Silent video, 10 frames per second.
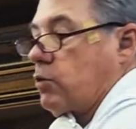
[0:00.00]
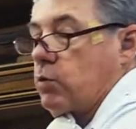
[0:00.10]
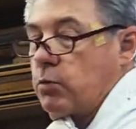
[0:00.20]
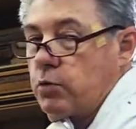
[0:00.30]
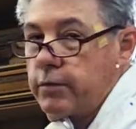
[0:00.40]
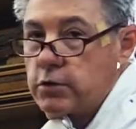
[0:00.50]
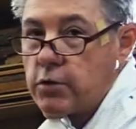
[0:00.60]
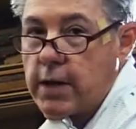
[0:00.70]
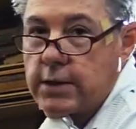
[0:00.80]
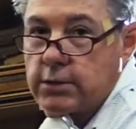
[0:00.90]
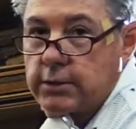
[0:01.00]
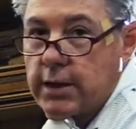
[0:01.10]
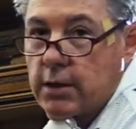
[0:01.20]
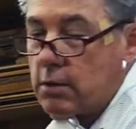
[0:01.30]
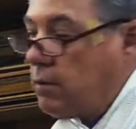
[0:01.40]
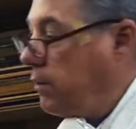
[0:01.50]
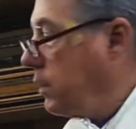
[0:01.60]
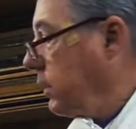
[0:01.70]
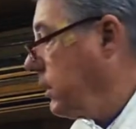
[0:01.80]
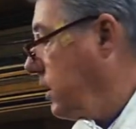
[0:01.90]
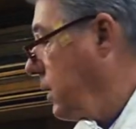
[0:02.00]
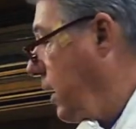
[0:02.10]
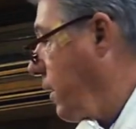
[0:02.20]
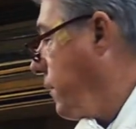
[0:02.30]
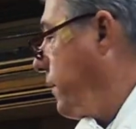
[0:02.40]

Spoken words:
to remove the scratches that are currently in there.